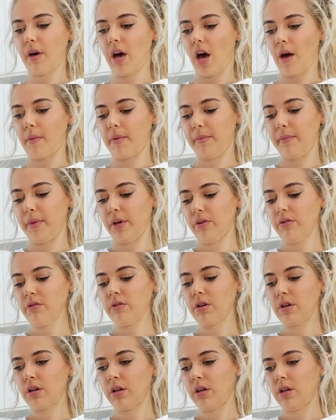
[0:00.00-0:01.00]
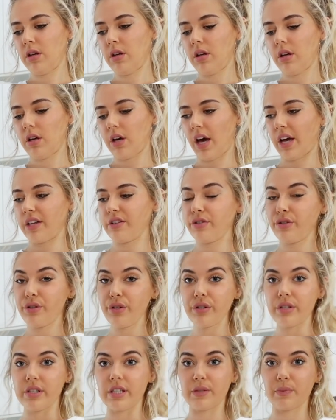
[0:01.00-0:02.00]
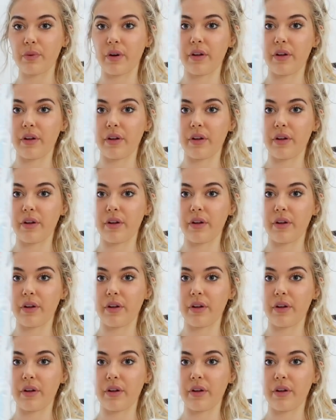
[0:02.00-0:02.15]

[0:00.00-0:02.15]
almond milk. I just use this